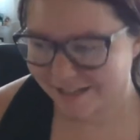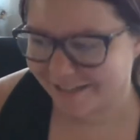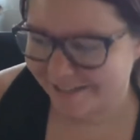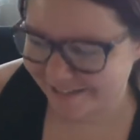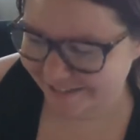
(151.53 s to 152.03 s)

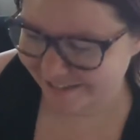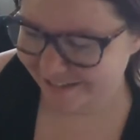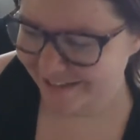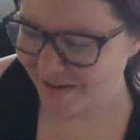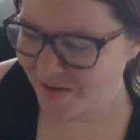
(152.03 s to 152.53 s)

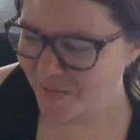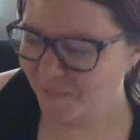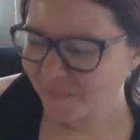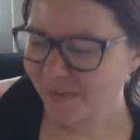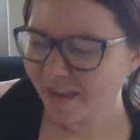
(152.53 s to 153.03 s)
it.
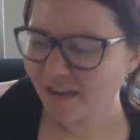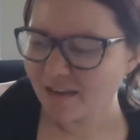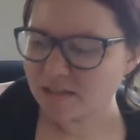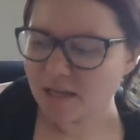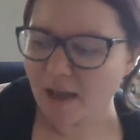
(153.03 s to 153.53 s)

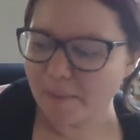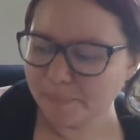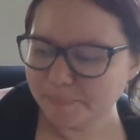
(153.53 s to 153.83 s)
So yeah.